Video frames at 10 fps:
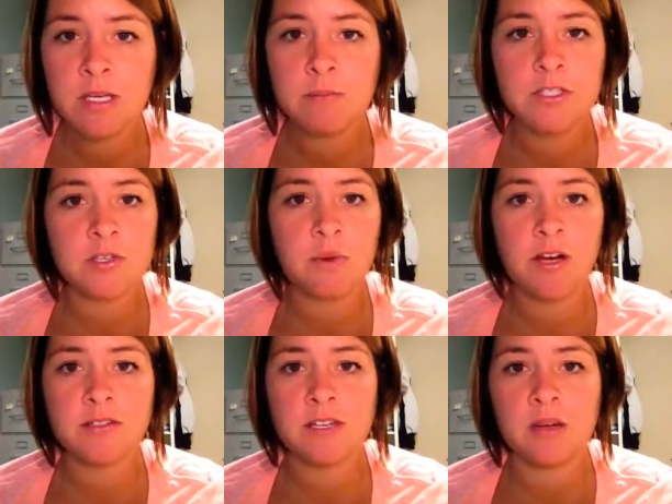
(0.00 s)
Mr.
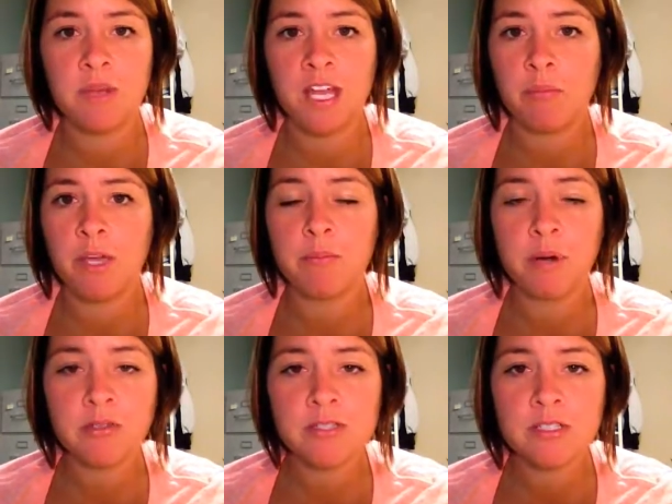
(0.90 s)
Mark's going to make a big
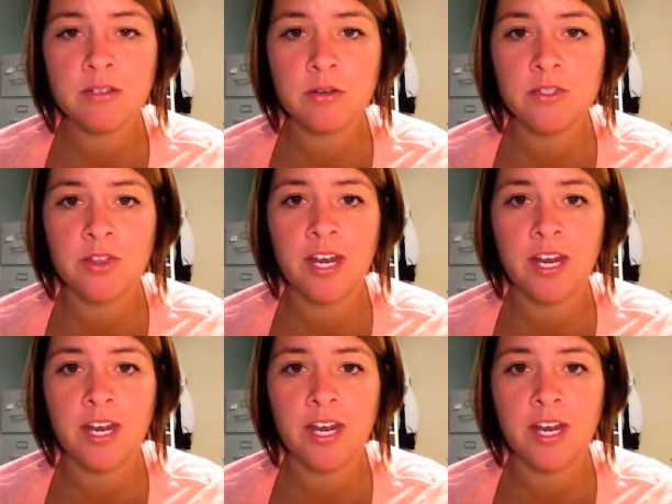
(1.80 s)
post-it note so